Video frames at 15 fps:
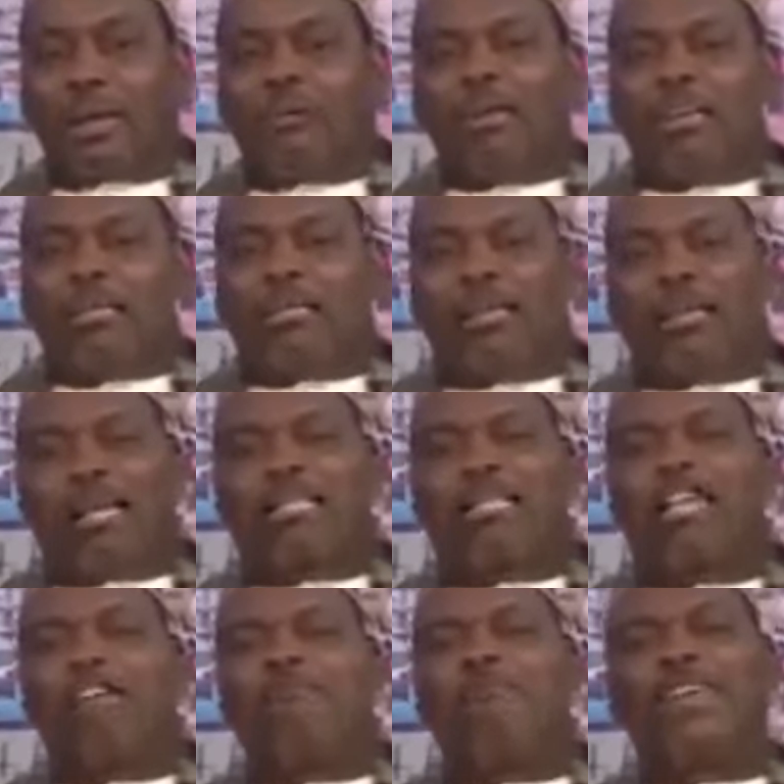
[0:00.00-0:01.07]
Please, let
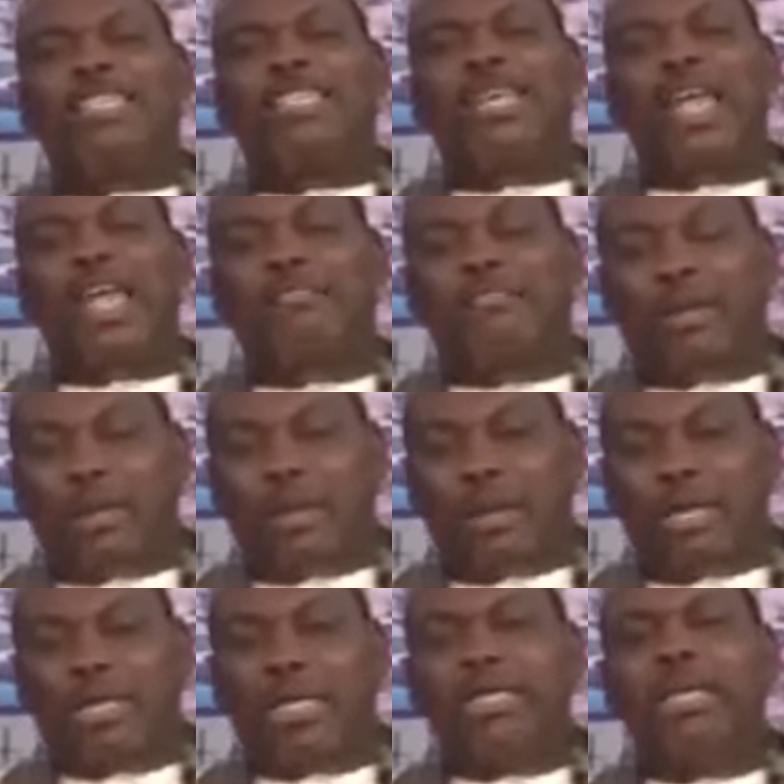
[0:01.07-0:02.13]
us invest heavily.
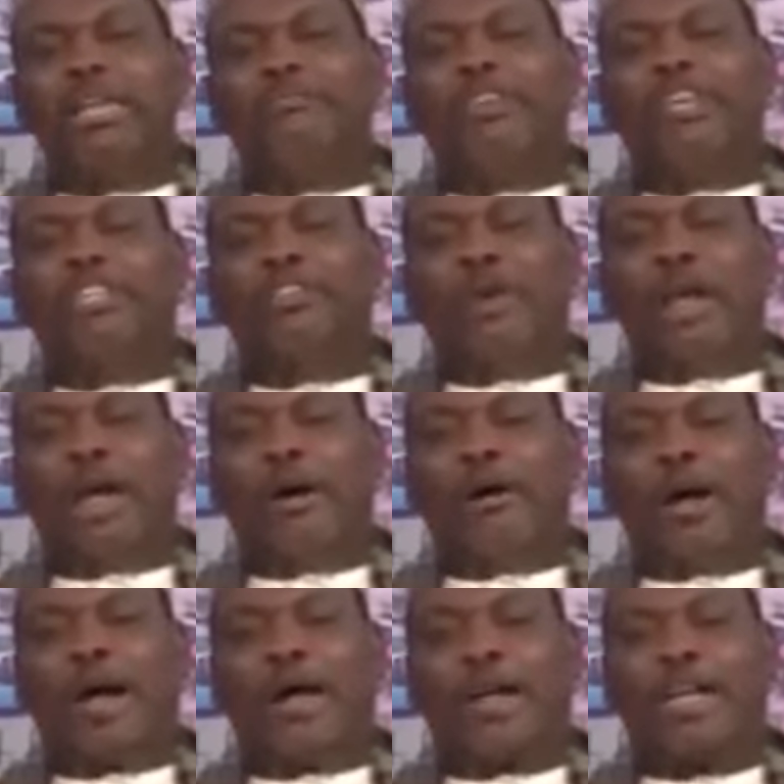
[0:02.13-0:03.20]
Let us leverage on
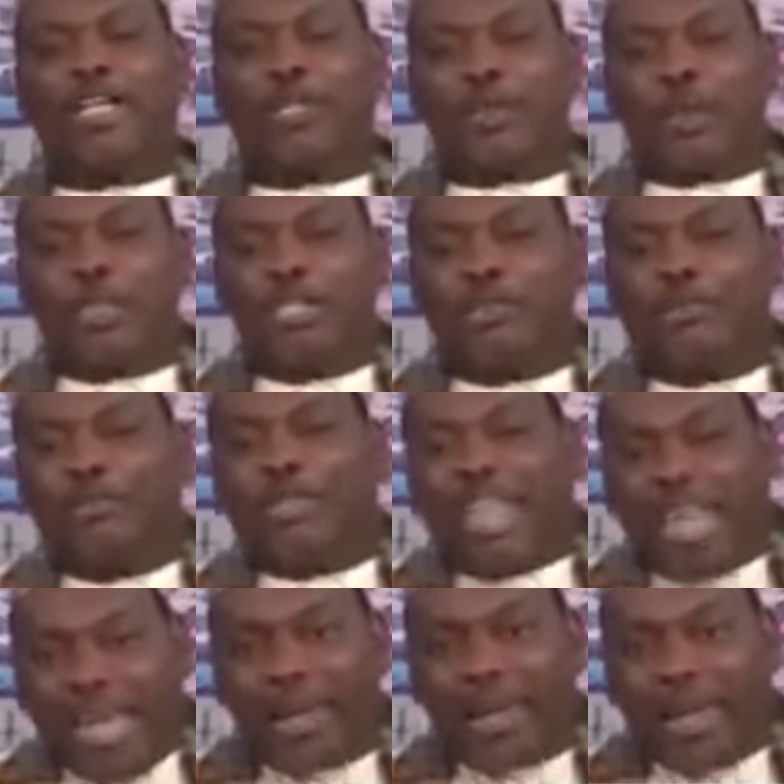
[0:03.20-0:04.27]
our resources to
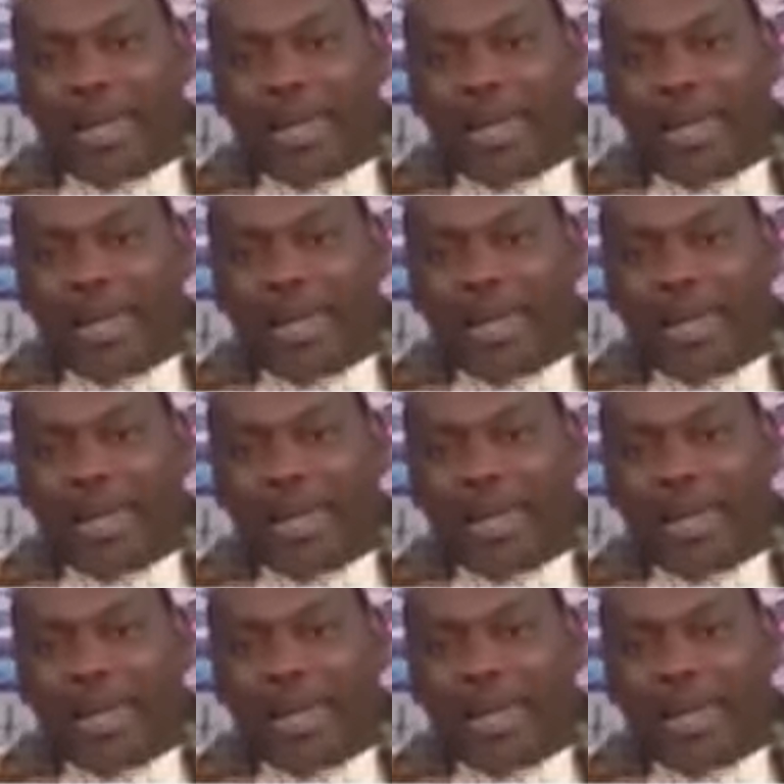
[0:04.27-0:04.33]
